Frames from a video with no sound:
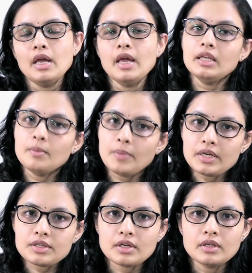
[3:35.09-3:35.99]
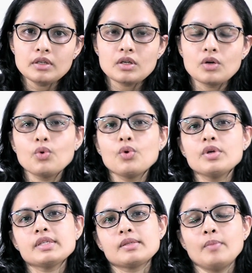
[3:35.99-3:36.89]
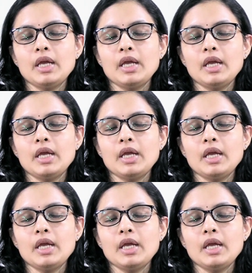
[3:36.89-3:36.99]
Any patient who is